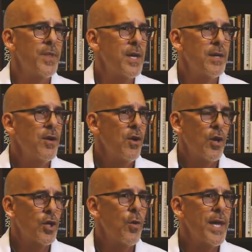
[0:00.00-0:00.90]
They
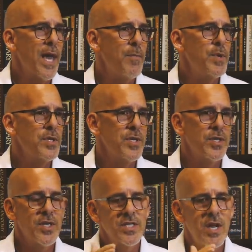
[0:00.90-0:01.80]
are going out of
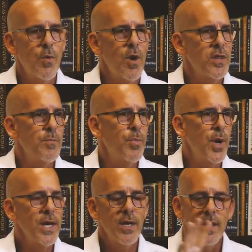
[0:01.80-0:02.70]
business because they were on the
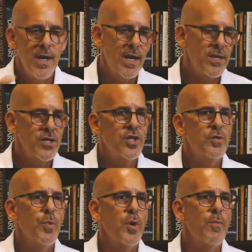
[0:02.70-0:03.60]
brink and this
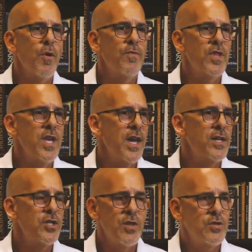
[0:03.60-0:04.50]
just put them over the
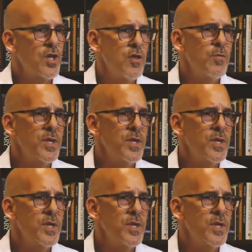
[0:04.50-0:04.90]
edge. And there's other